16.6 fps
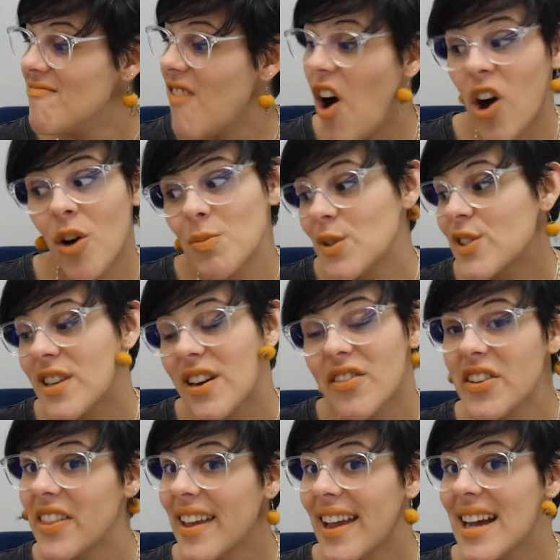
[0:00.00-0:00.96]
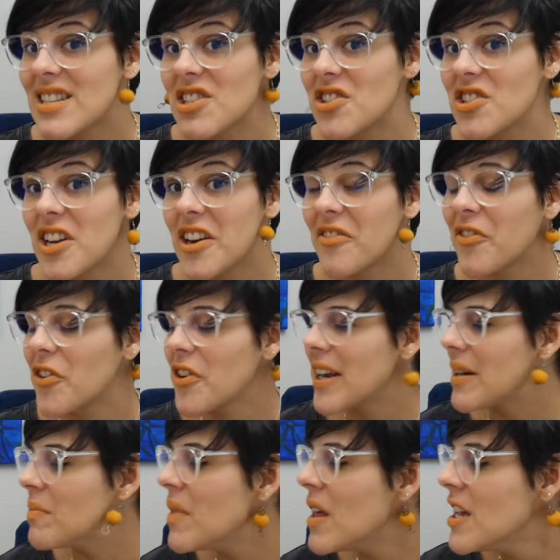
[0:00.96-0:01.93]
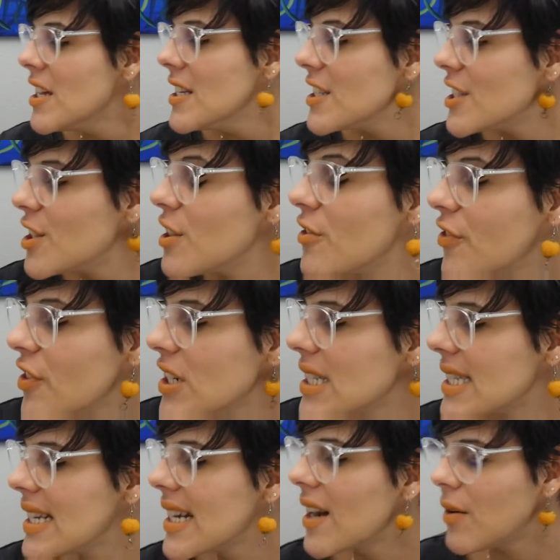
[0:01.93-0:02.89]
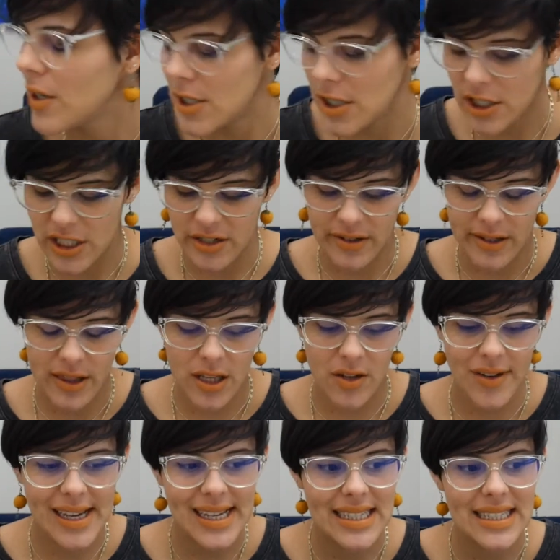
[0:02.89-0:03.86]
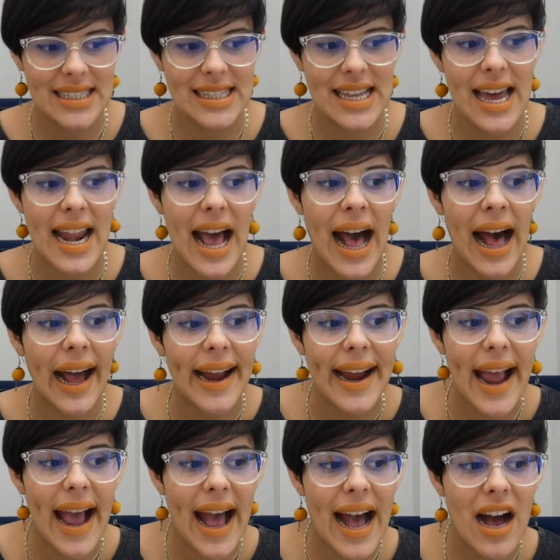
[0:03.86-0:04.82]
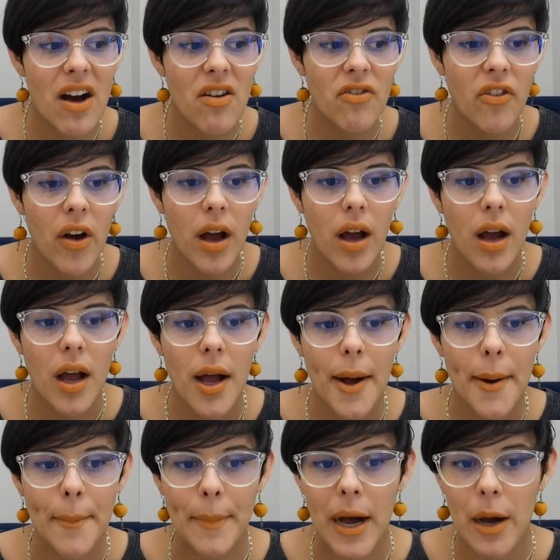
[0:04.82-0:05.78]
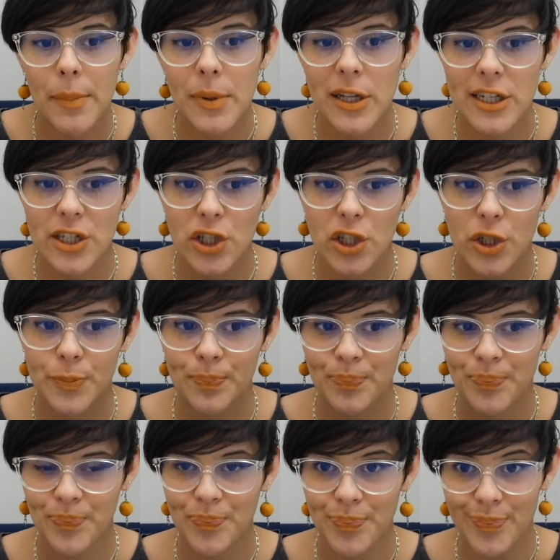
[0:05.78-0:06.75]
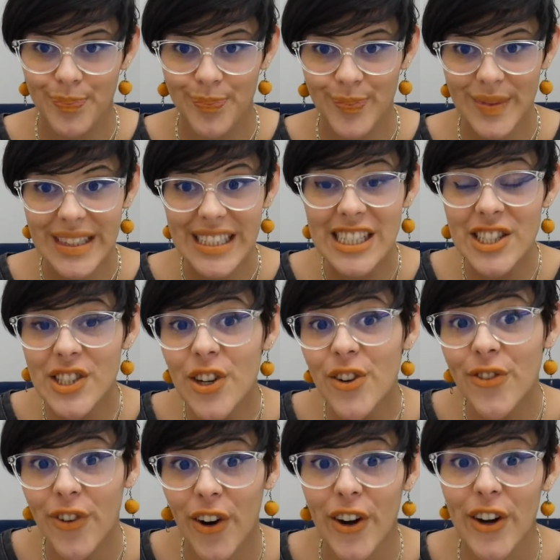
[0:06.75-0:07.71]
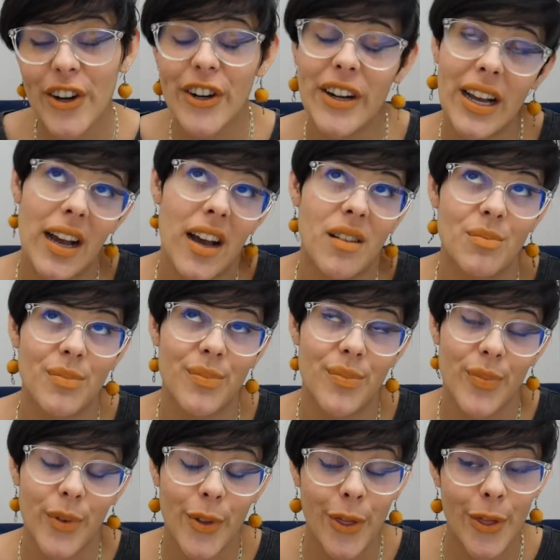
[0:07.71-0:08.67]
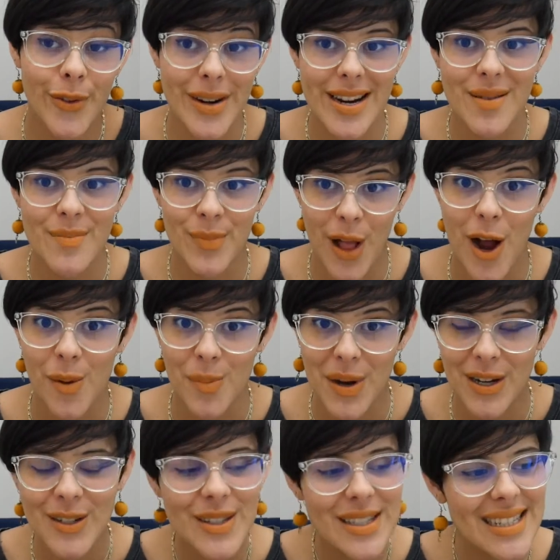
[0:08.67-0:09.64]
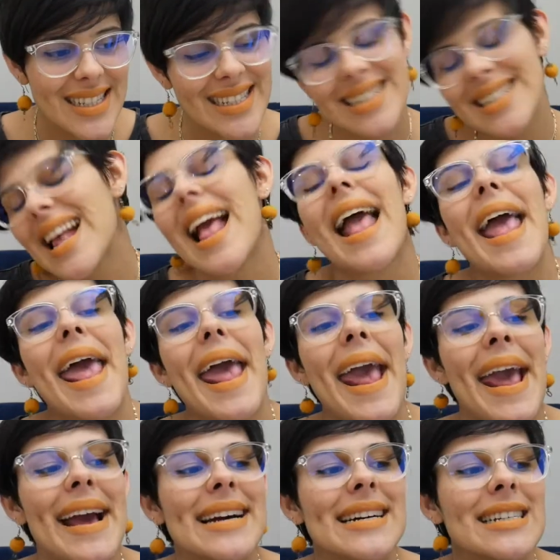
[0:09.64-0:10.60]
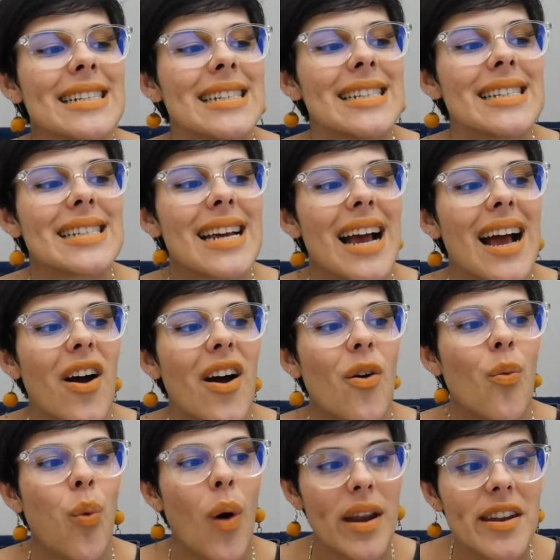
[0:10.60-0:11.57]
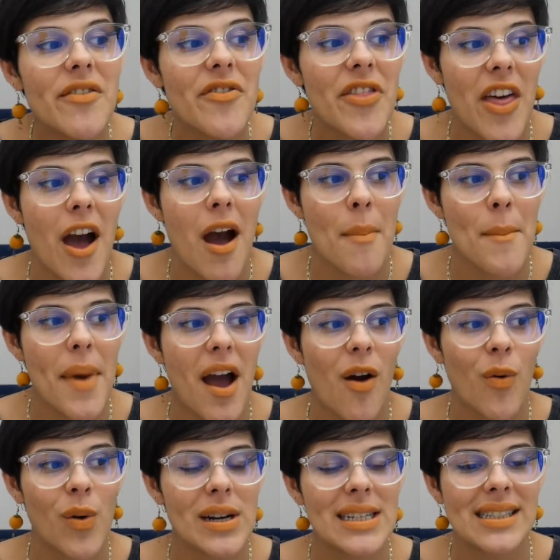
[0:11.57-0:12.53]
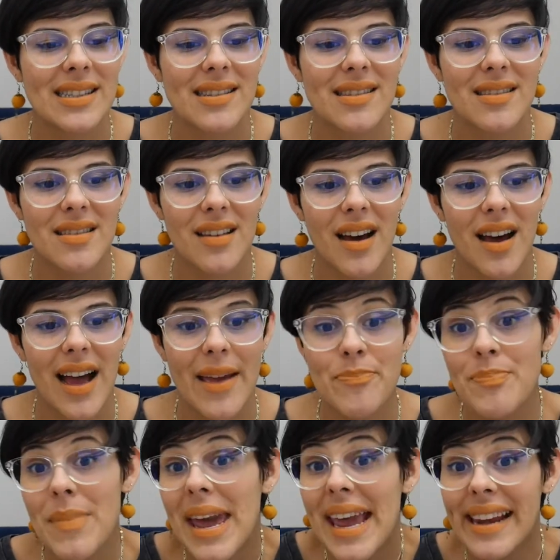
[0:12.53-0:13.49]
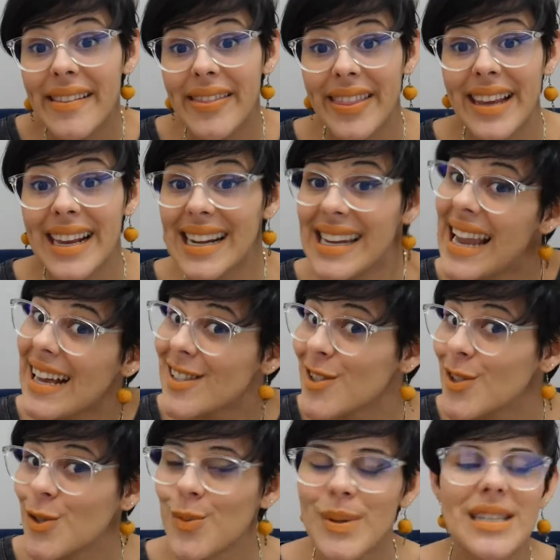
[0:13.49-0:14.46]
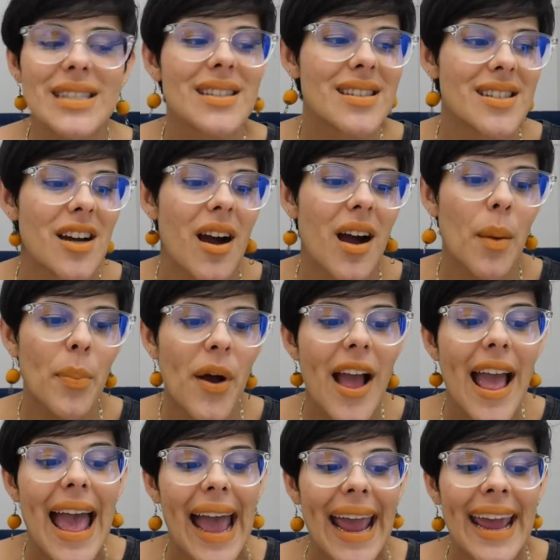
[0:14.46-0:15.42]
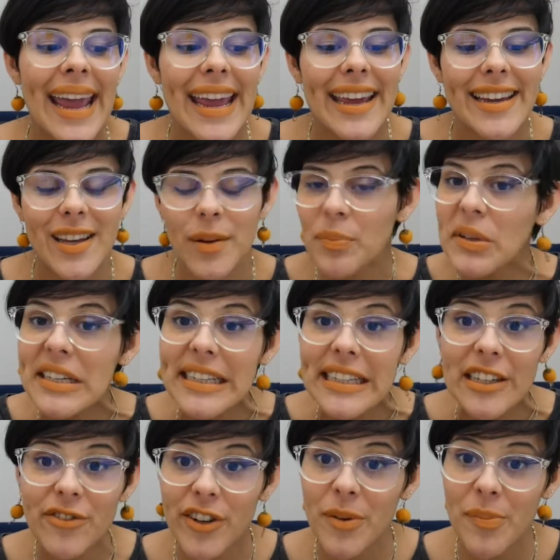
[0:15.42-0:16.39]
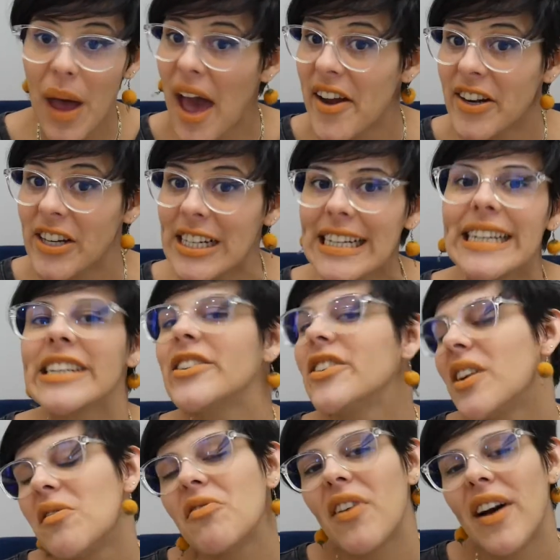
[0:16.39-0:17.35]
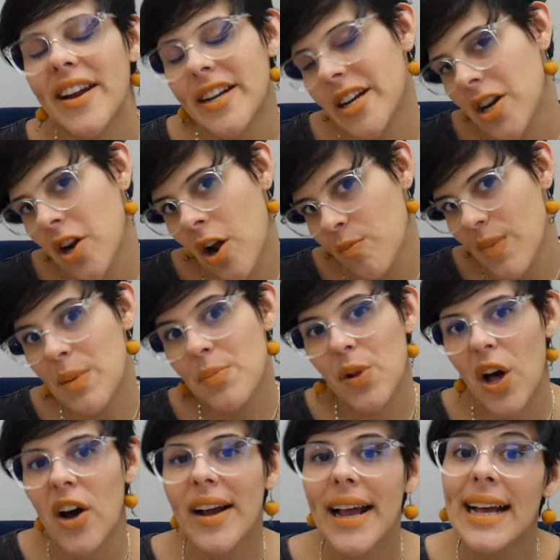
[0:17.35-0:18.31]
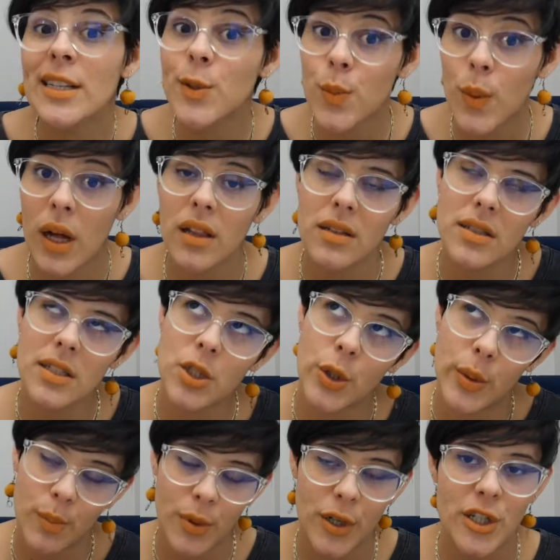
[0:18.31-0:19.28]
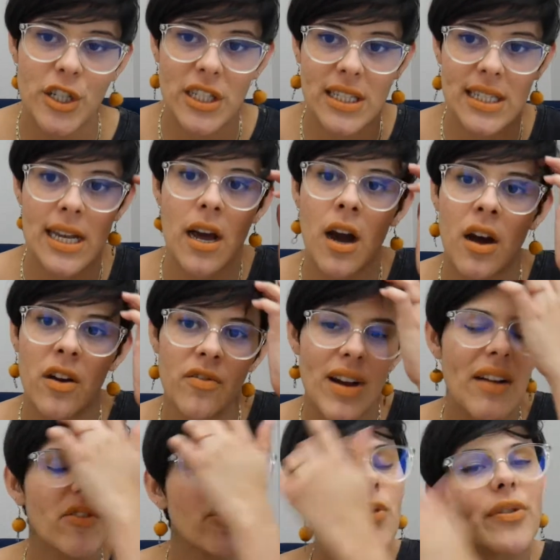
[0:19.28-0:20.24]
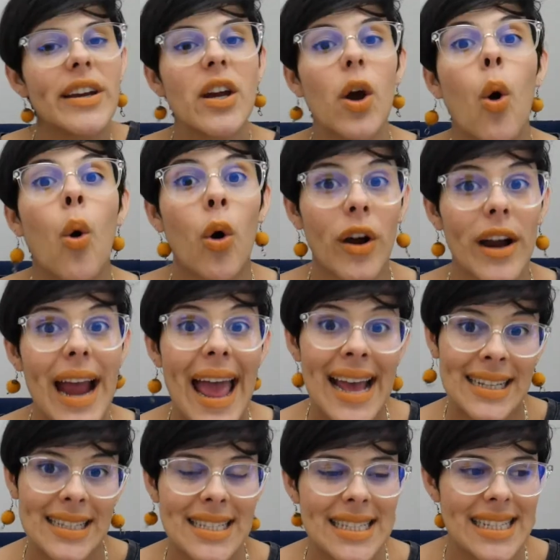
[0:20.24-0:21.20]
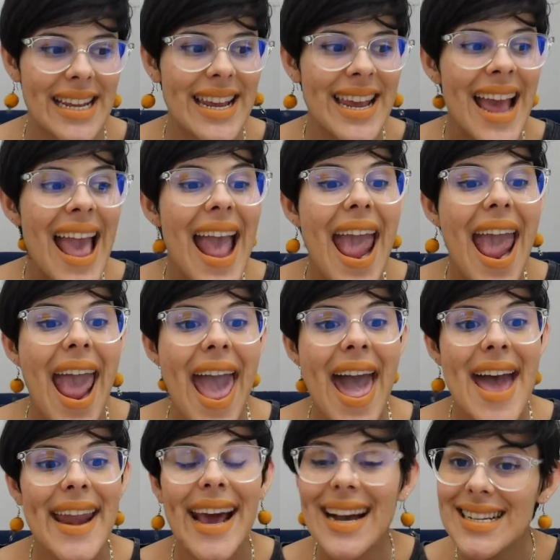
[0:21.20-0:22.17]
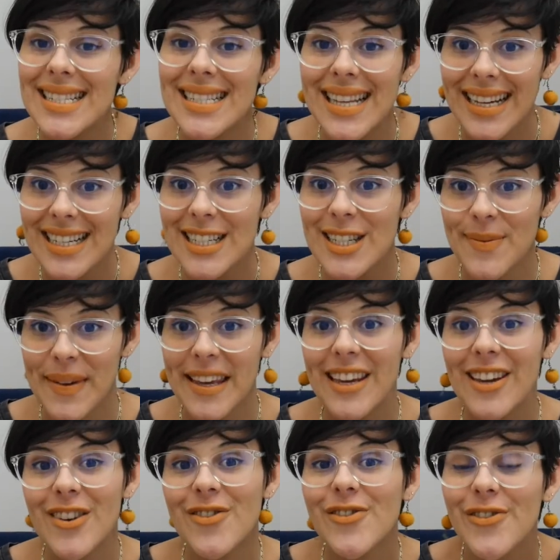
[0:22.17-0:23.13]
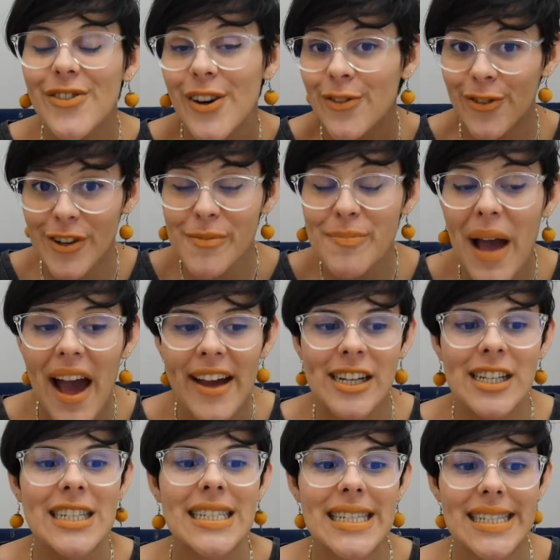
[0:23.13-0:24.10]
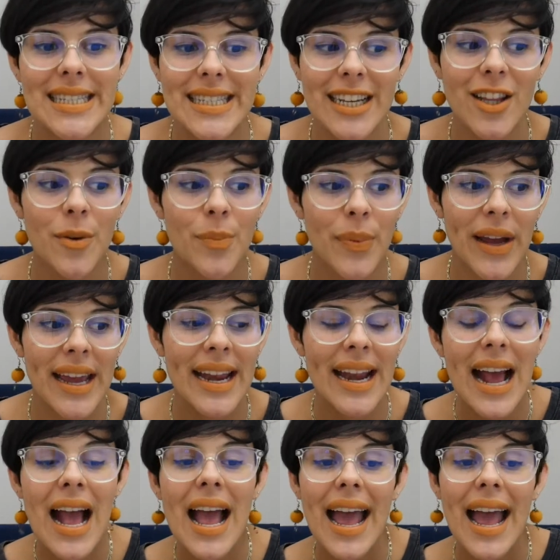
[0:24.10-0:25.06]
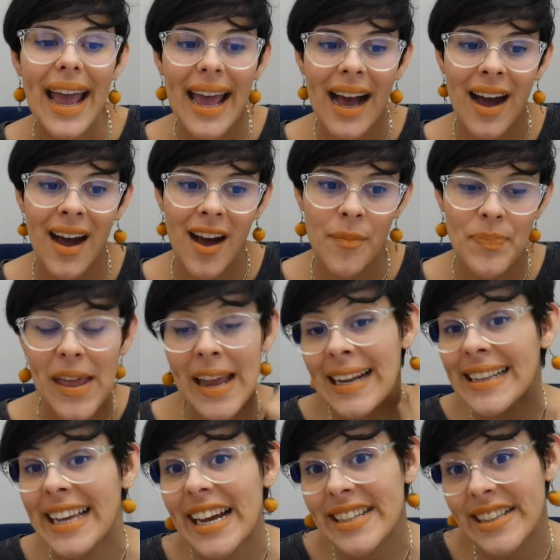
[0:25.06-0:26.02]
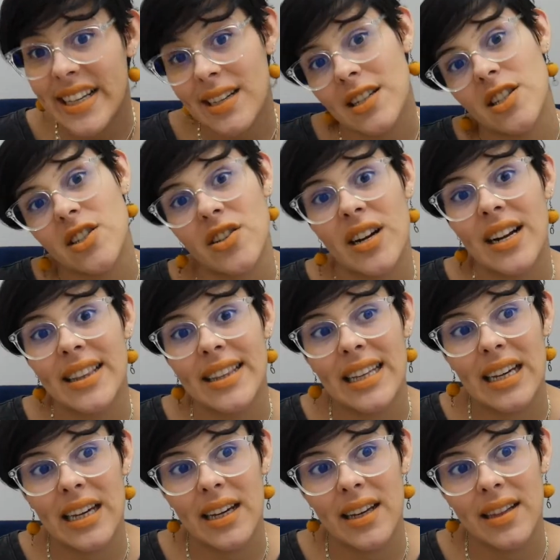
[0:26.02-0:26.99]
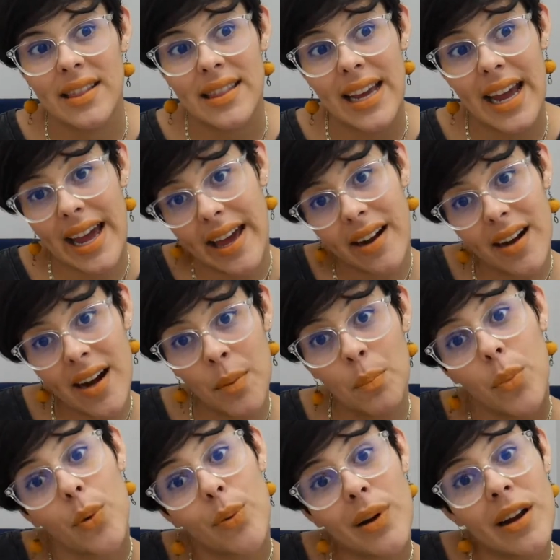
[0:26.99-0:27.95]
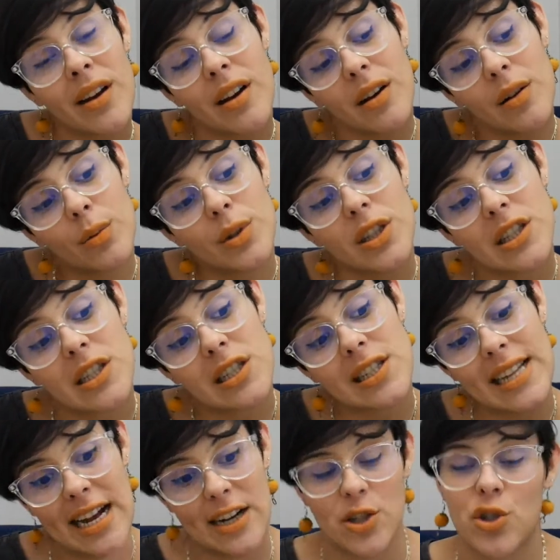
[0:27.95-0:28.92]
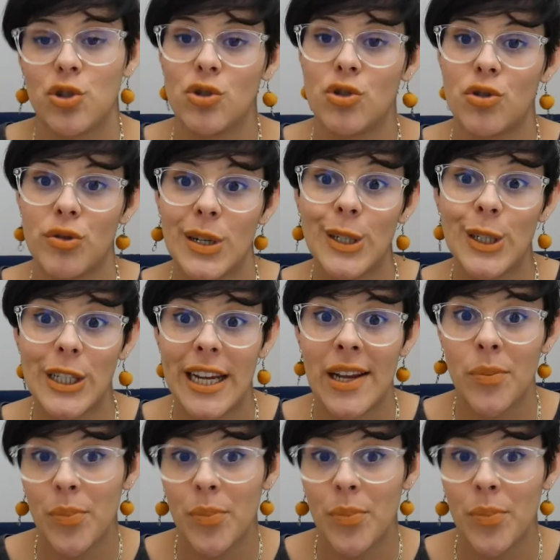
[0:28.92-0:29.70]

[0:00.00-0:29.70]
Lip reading: almost everything has a shade of green. So the first thing I want to share with you is that I have published so far 3 blog posts, and one of them was I made the Las Nubes top, a completely free pattern, and you can find it on my blog as well as you can purchase it on Ravelry or Etsy. And I decided to make it a free pattern to celebrate El Día Internacional de Tejer en Público, which is National Crochet in